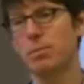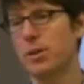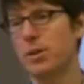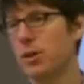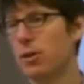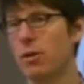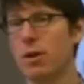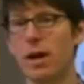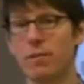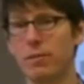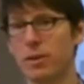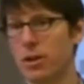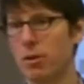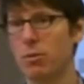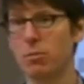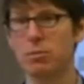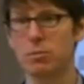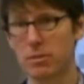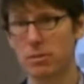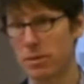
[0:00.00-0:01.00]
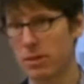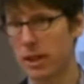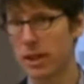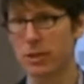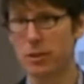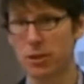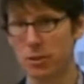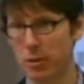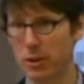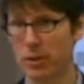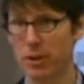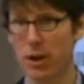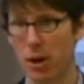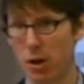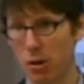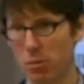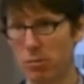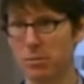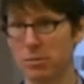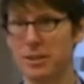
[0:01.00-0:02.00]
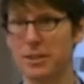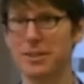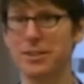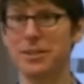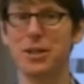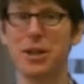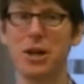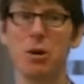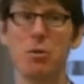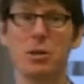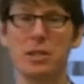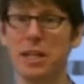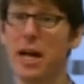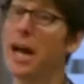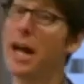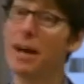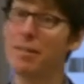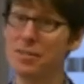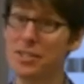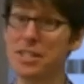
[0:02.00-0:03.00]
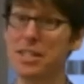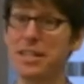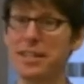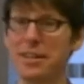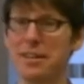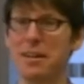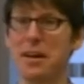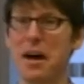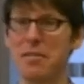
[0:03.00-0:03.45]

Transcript: You don't have to go click to it, though you know, which I have seen.